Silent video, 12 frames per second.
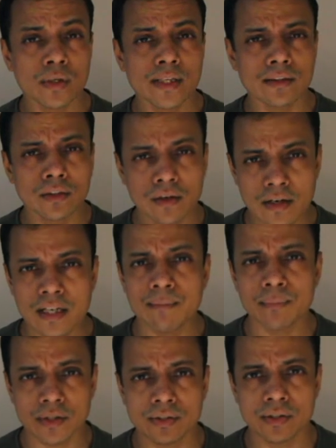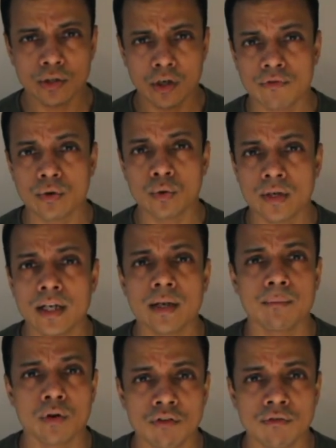than 30% of total
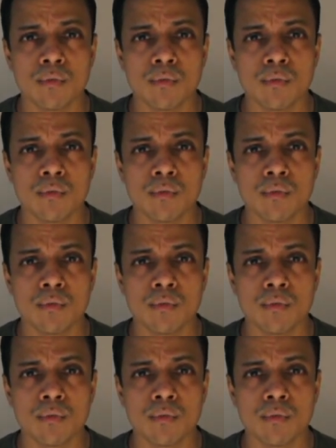number of